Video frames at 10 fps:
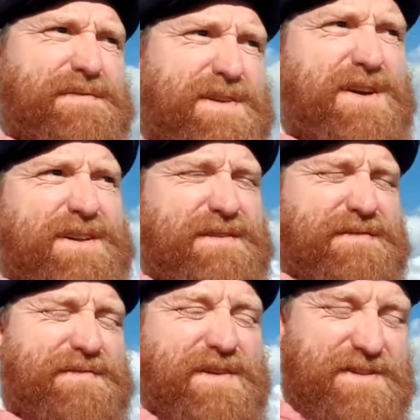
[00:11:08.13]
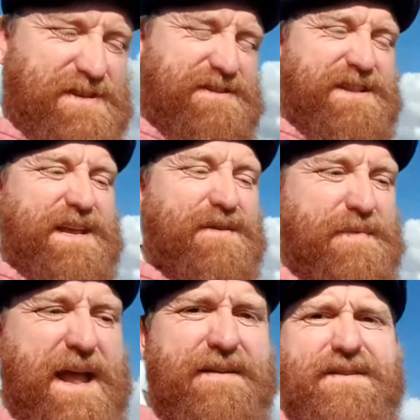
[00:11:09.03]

kind of as they come down.